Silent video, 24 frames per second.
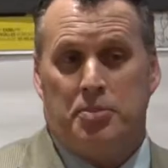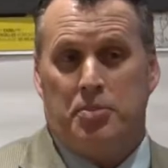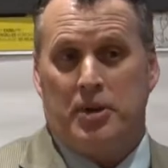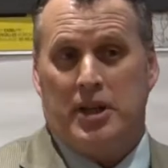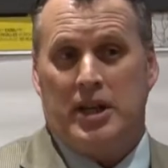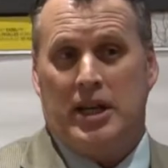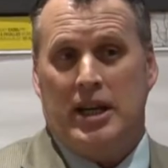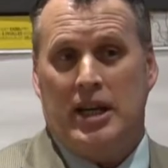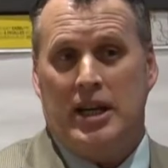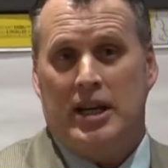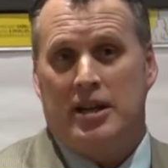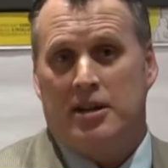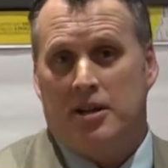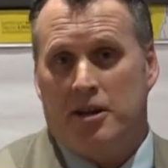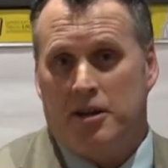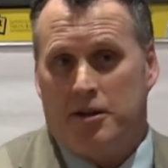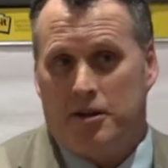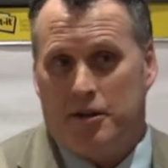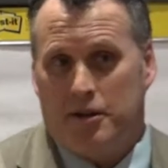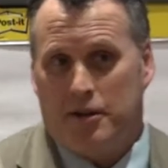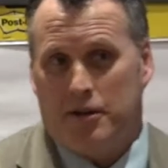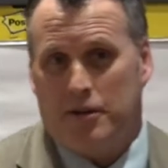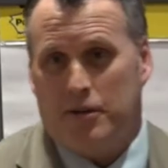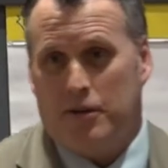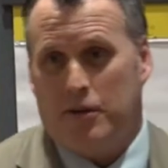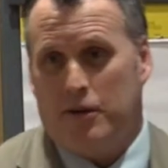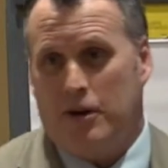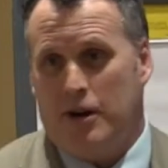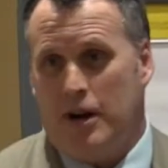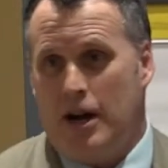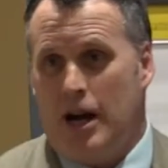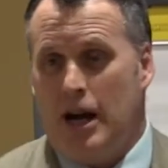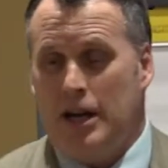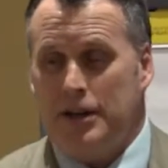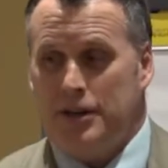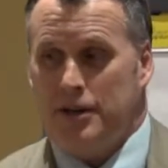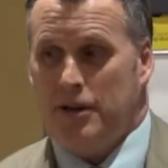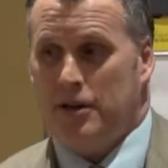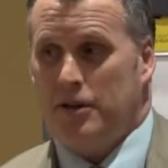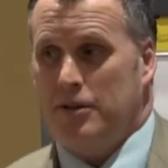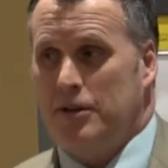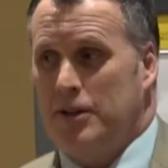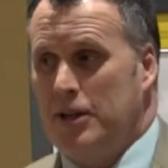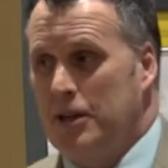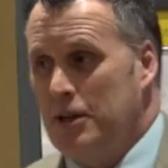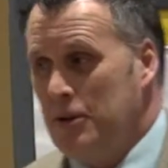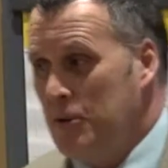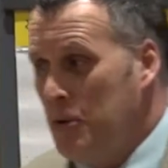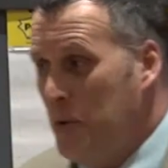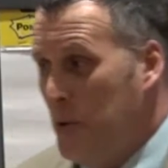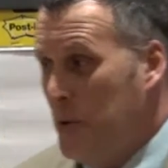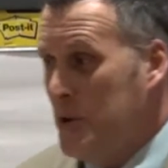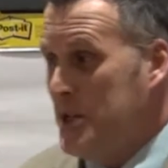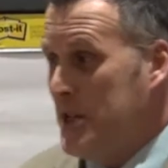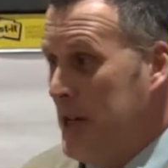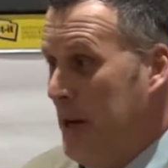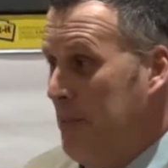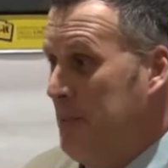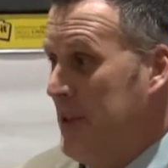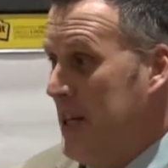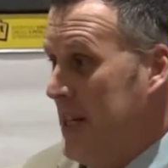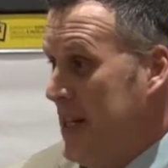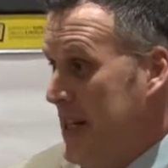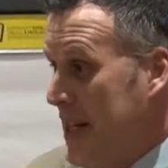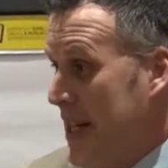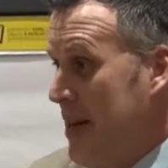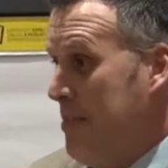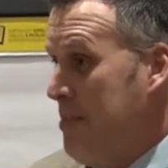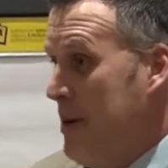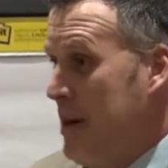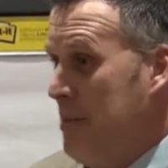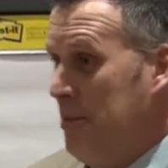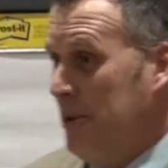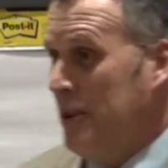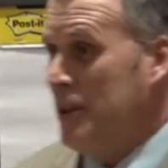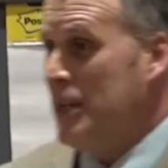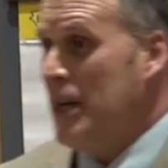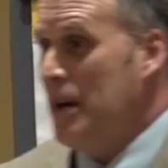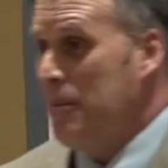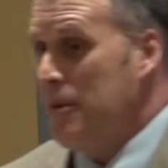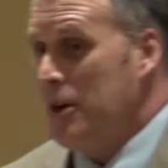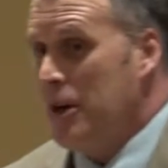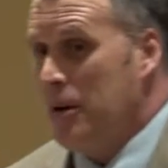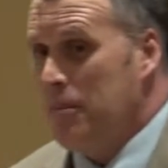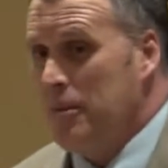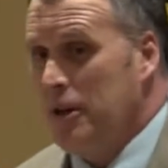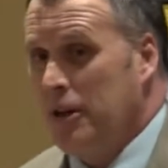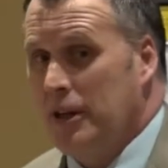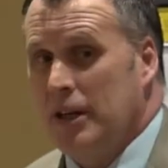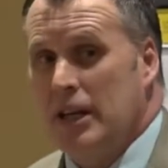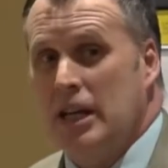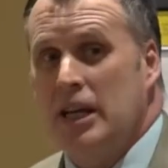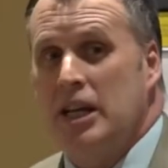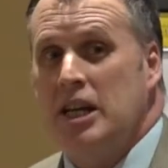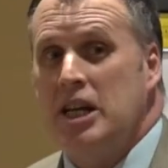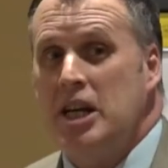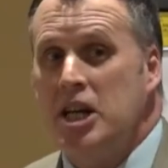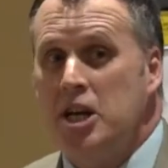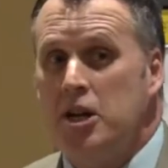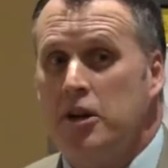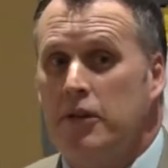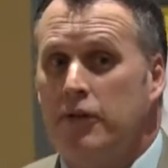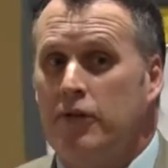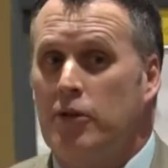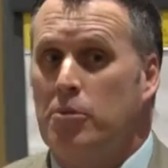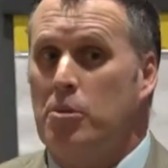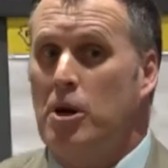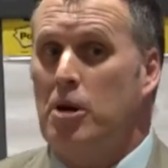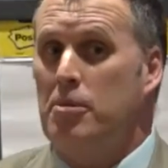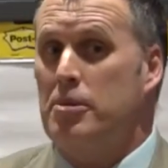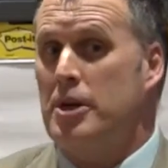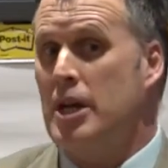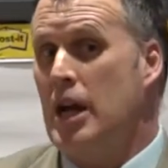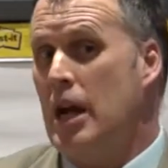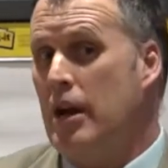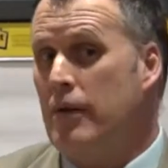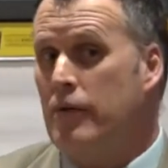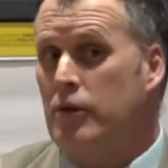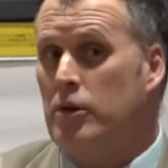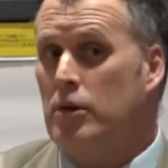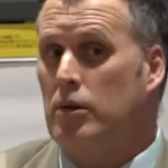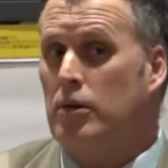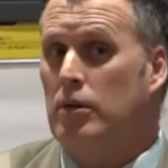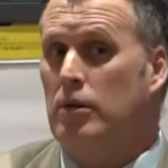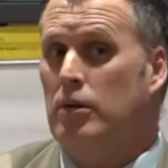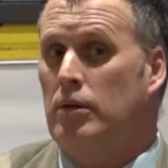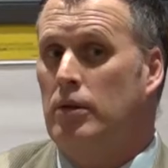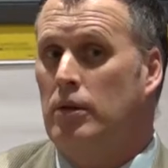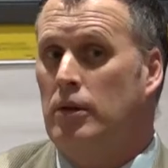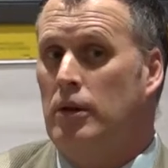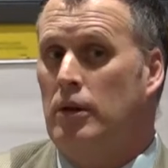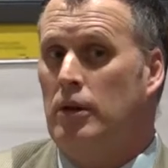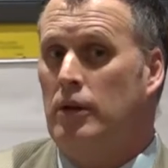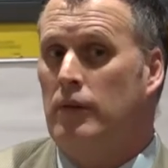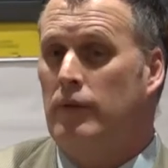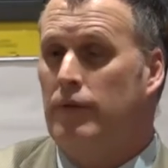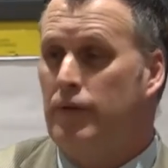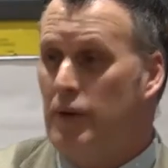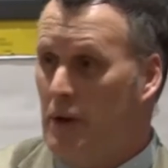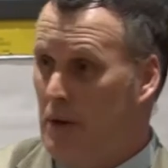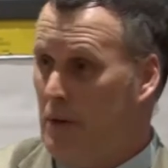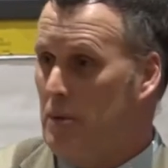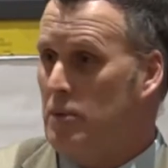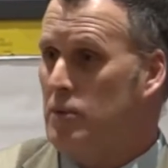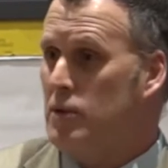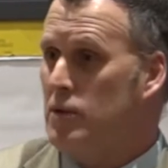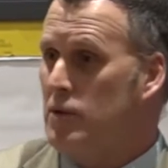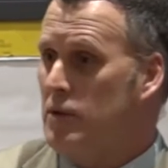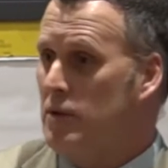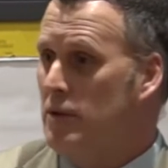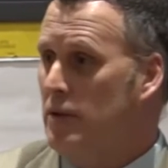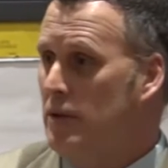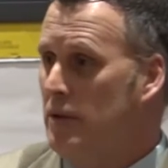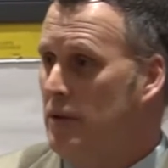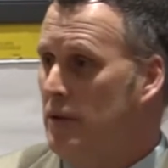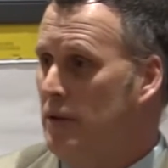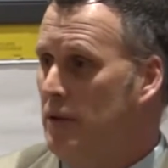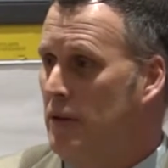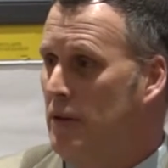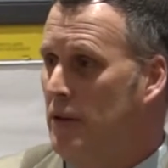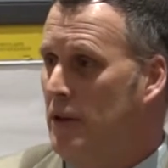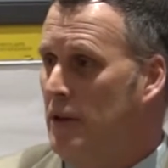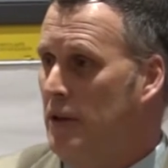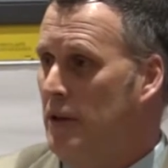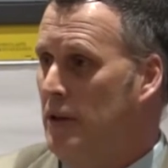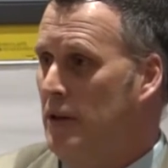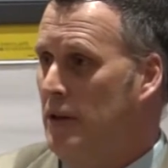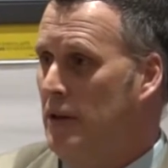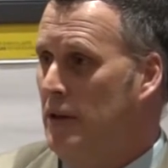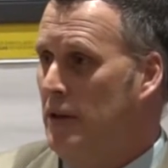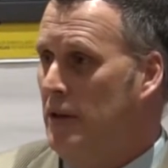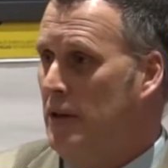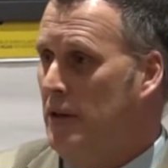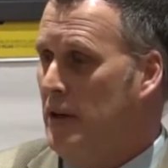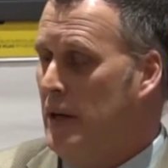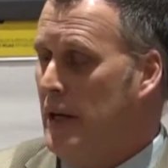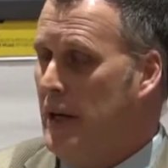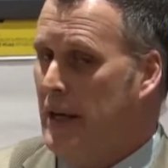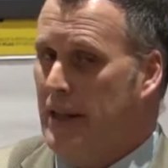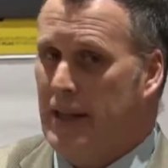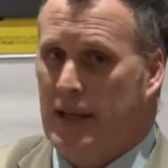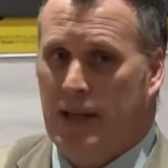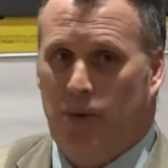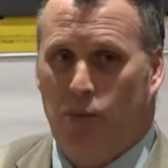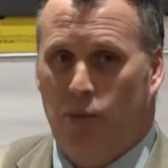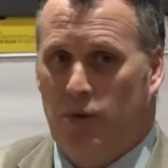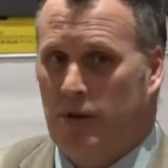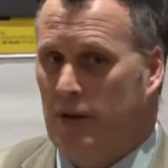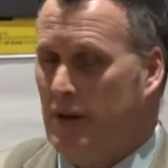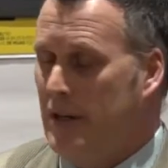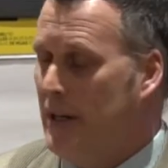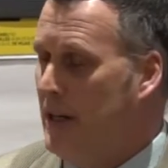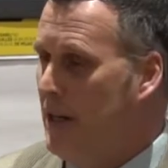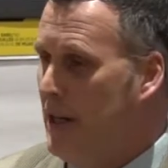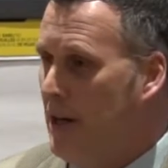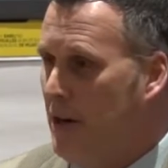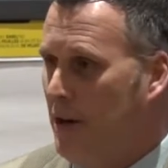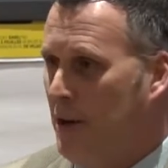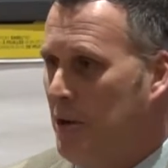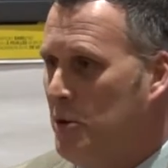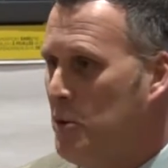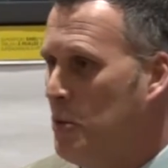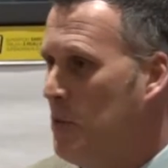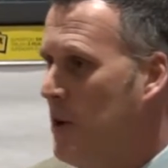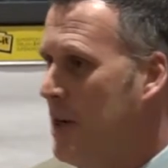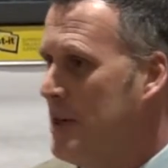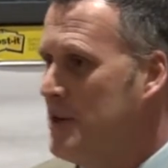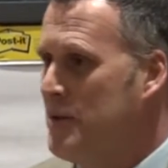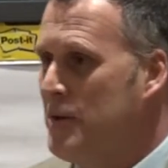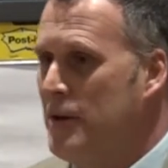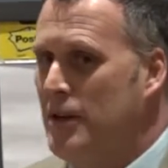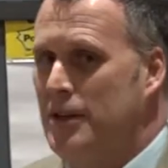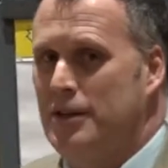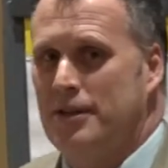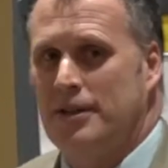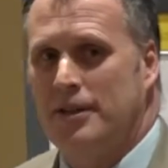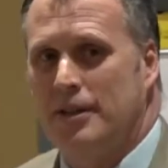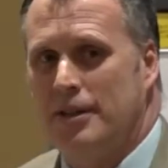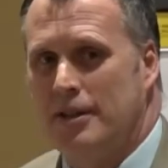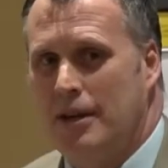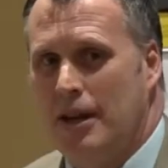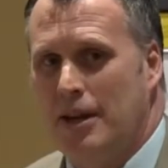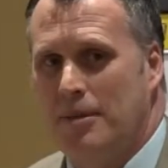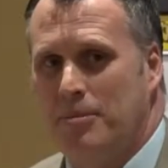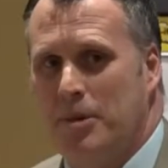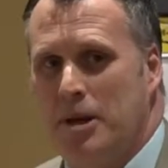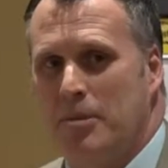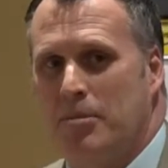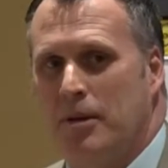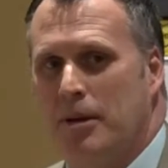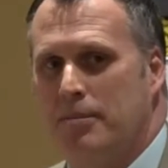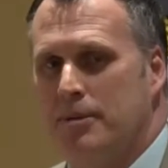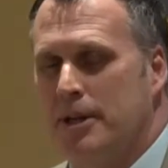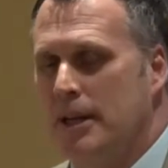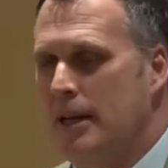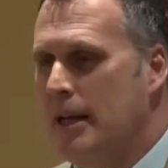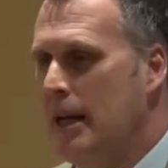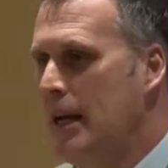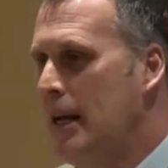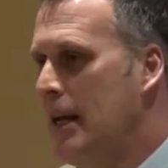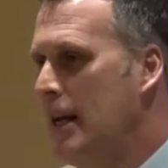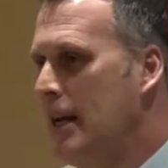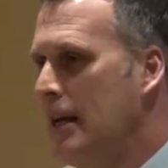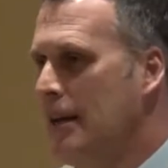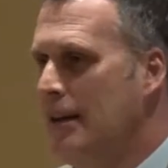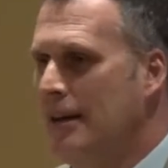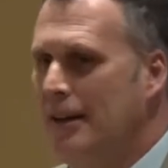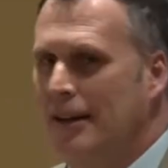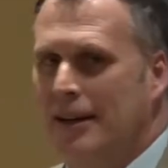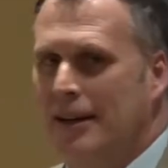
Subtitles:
spaghetti dinner or a hot dog dinner or something to get people to come in our building and hear from our behavioral folks. And then we're hitting our local restaurants and people up saying, hey,